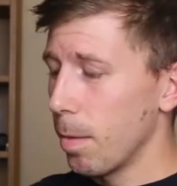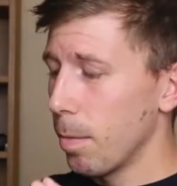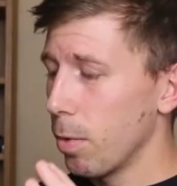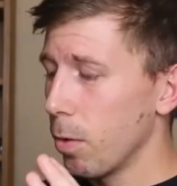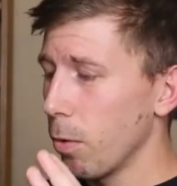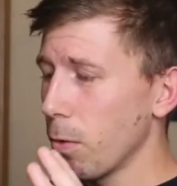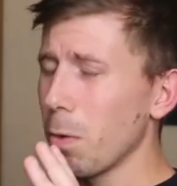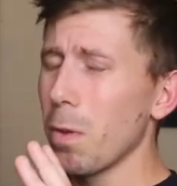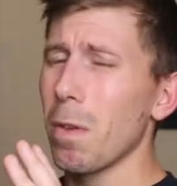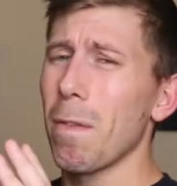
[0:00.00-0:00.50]
but
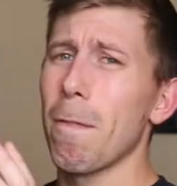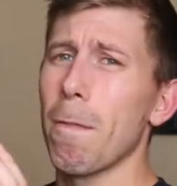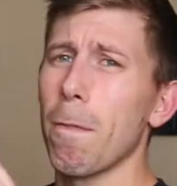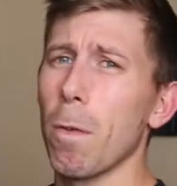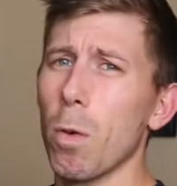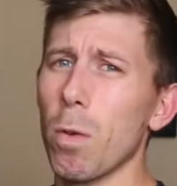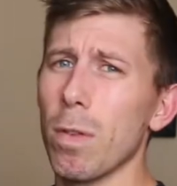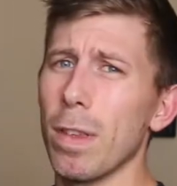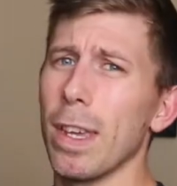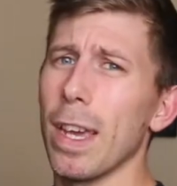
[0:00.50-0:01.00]
also it's
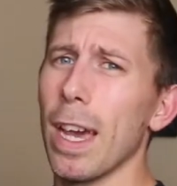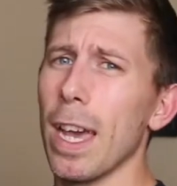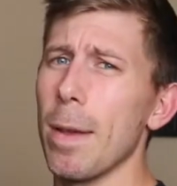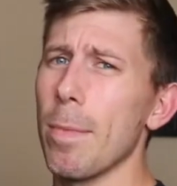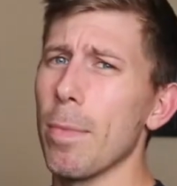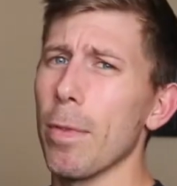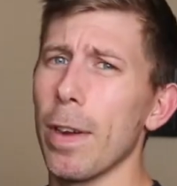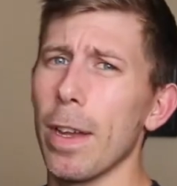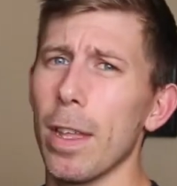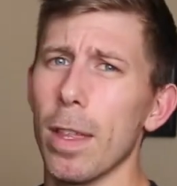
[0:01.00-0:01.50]
40k
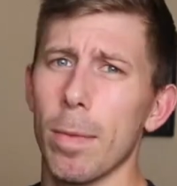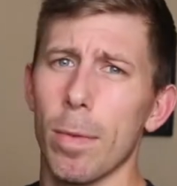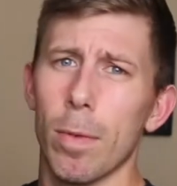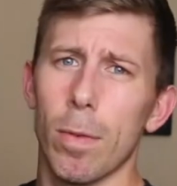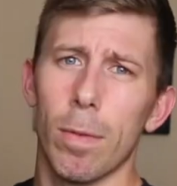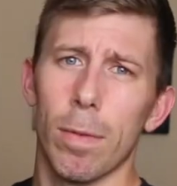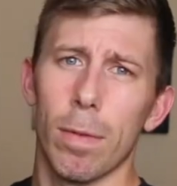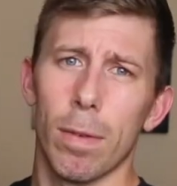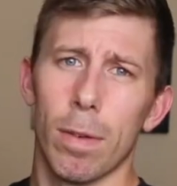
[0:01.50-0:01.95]
breathable.